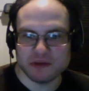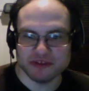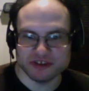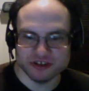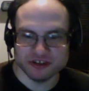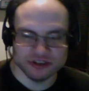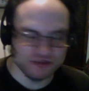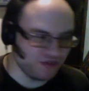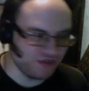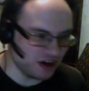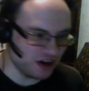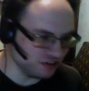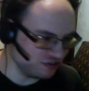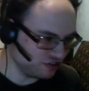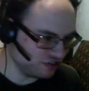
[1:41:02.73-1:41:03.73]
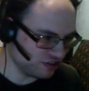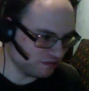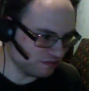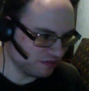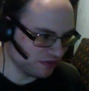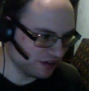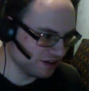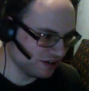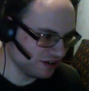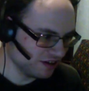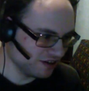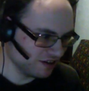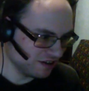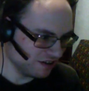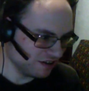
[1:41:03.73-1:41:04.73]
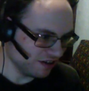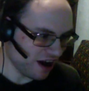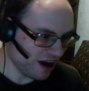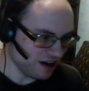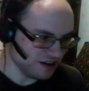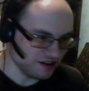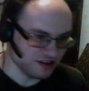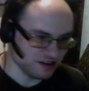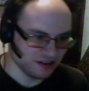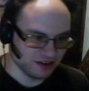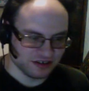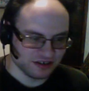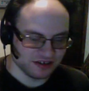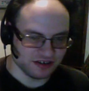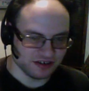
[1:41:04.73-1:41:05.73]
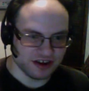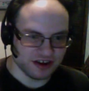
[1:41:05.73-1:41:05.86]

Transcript: new fucking term. All right. You